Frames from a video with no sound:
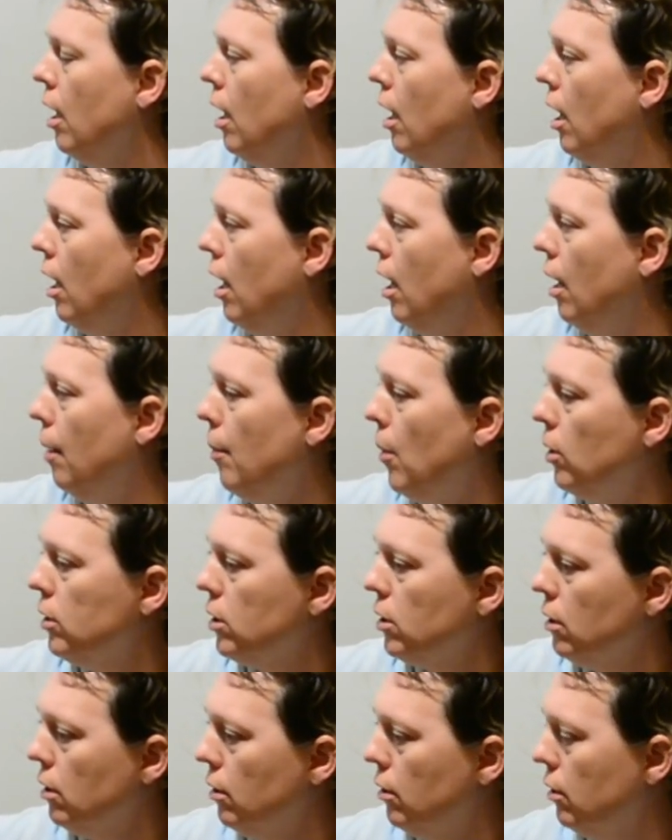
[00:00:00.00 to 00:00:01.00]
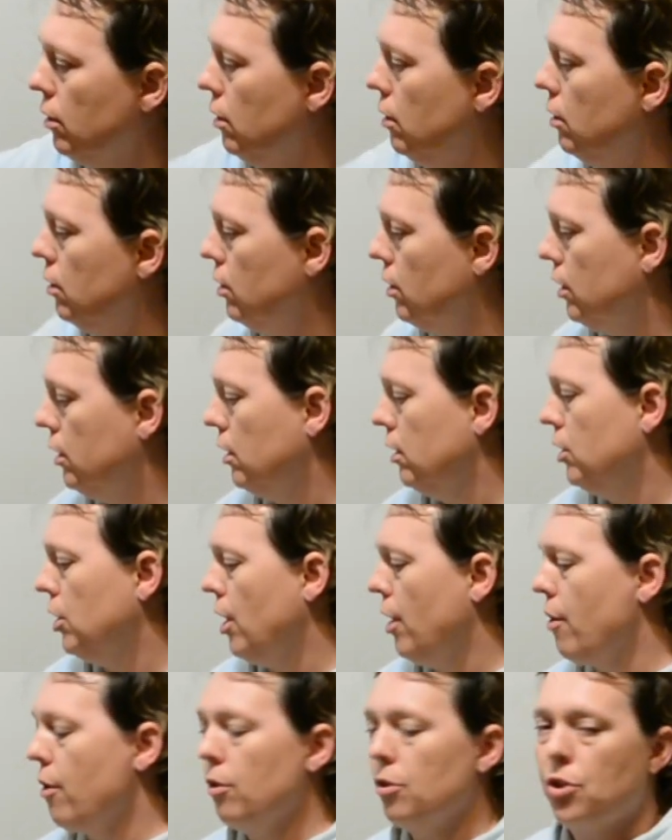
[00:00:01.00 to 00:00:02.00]
Also, just in
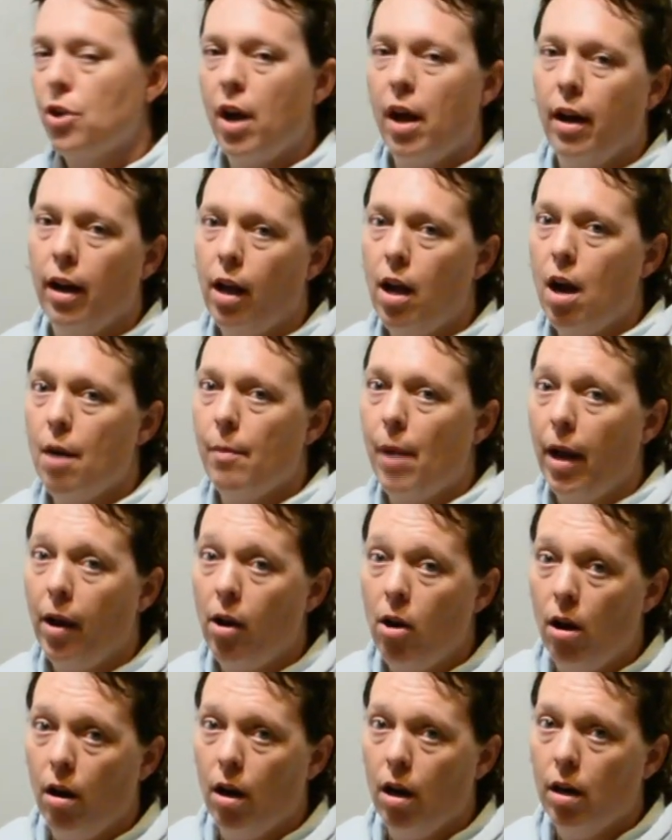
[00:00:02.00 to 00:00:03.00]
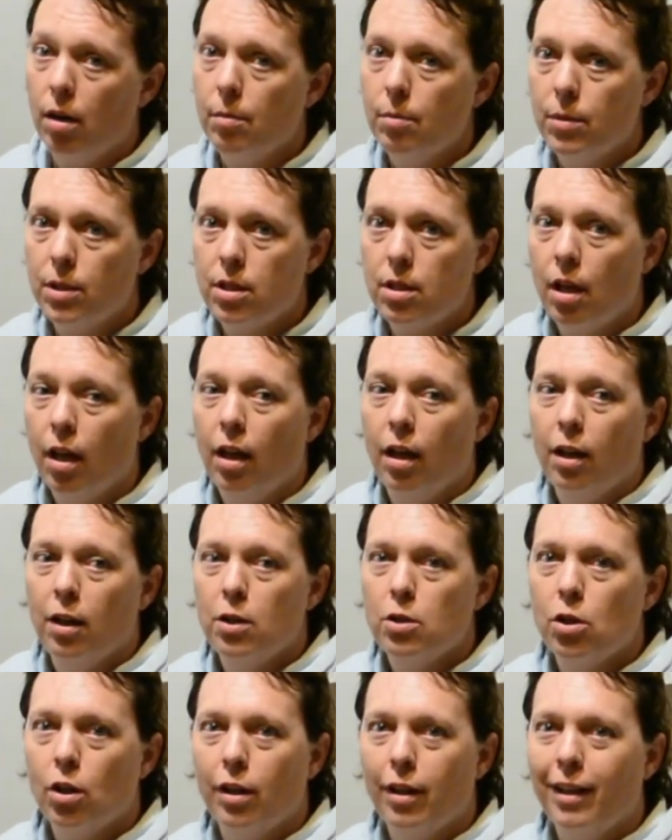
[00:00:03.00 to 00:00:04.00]
general, trying to cut my carbs,
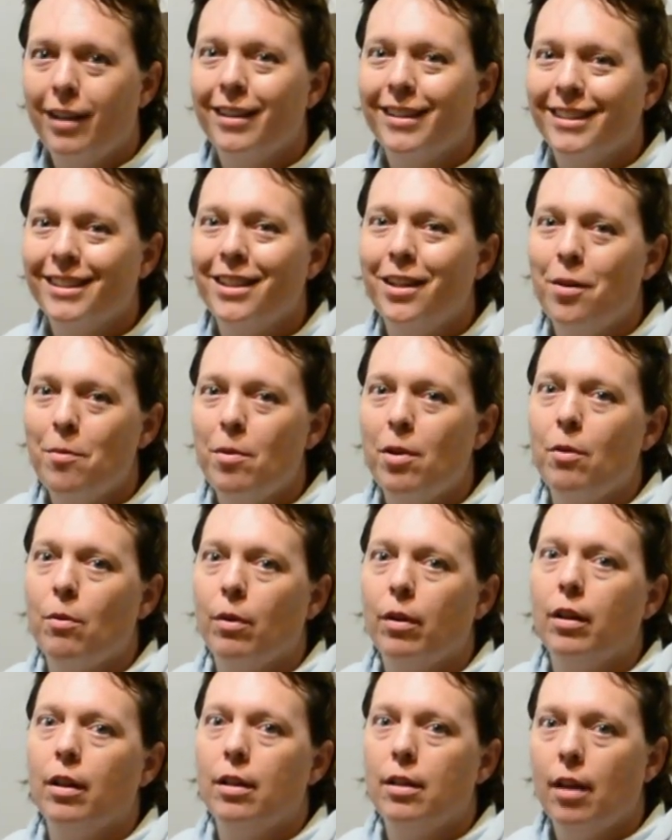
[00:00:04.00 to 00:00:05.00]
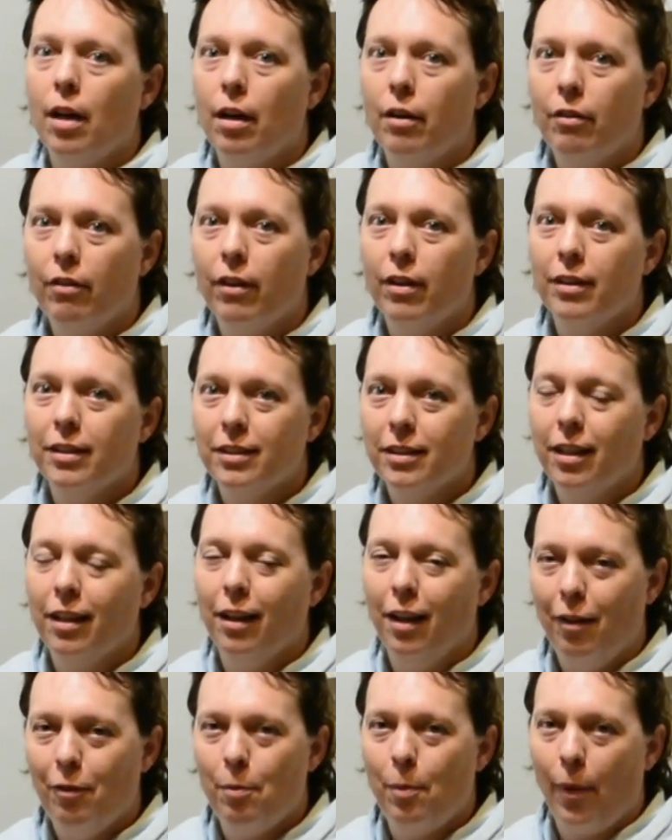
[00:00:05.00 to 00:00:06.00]
so that's going to be really tough, because I
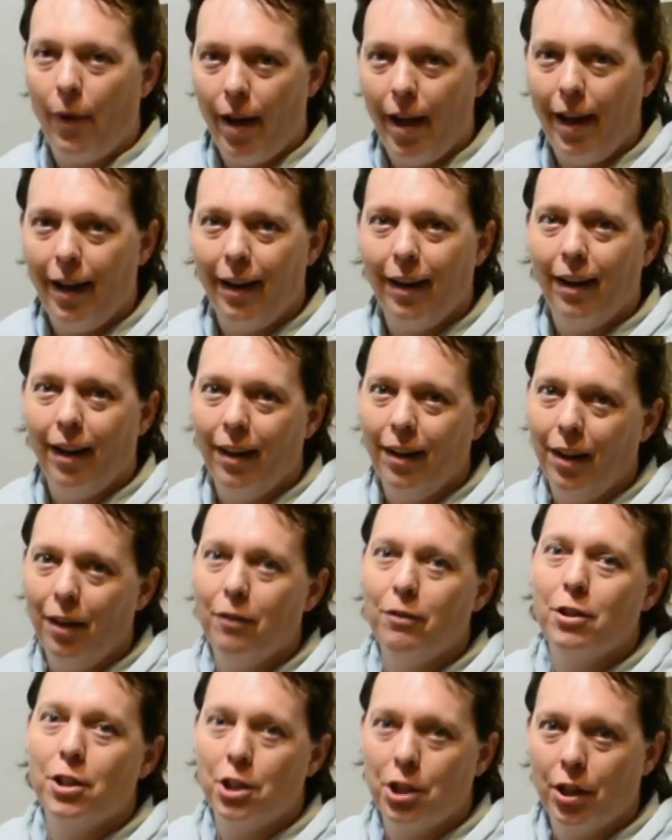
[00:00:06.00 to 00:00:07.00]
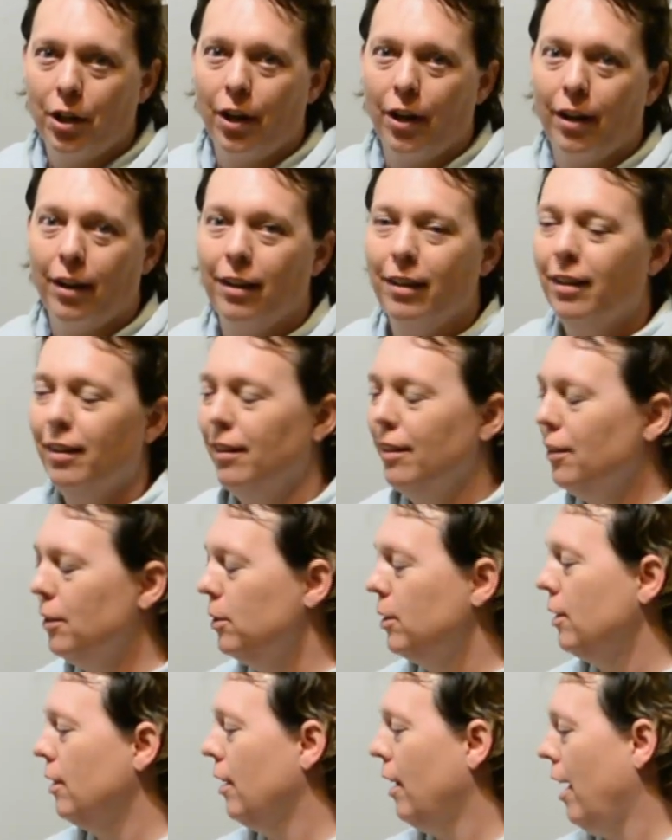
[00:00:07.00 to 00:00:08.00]
love bread and I love sugar.
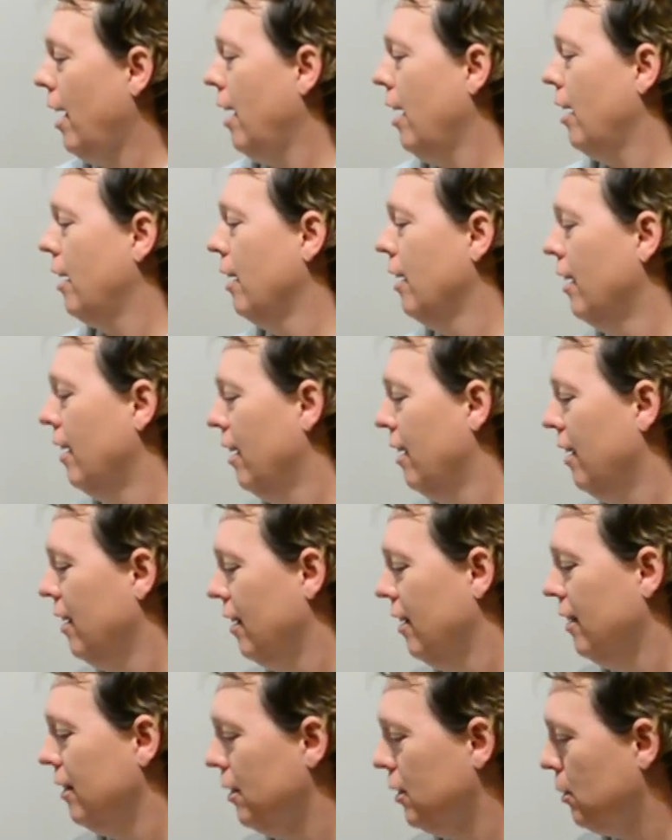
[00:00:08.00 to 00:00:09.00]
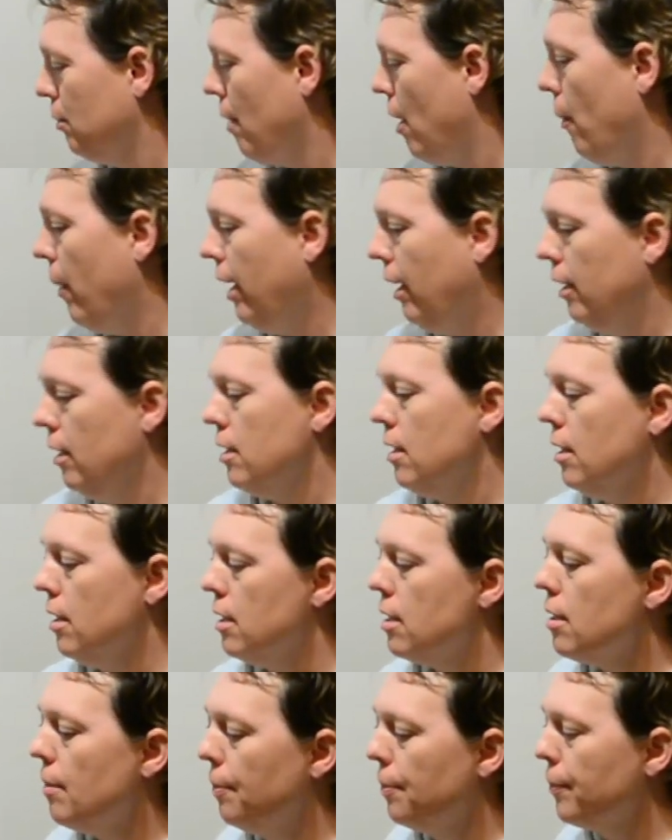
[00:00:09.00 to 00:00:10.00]
Those are my
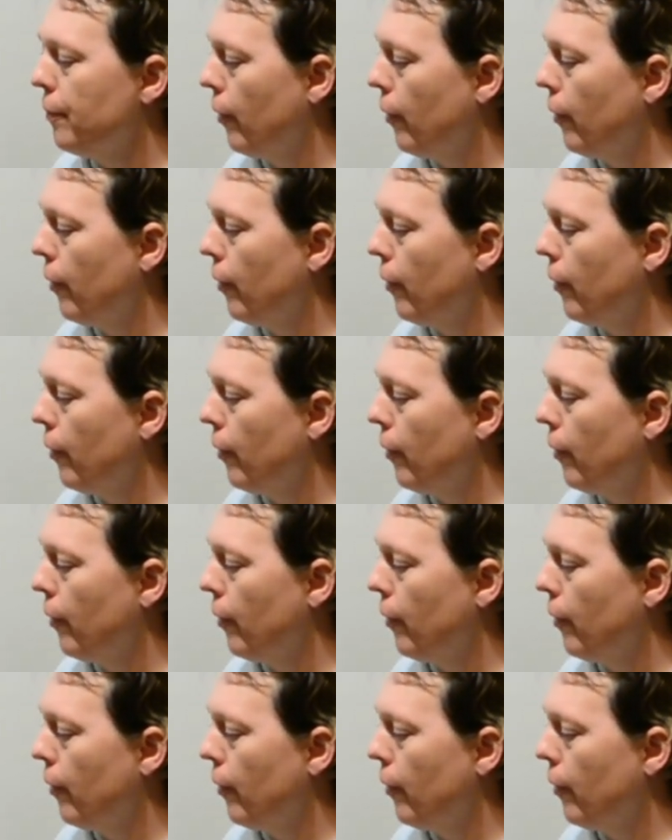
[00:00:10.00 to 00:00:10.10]
weaknesses.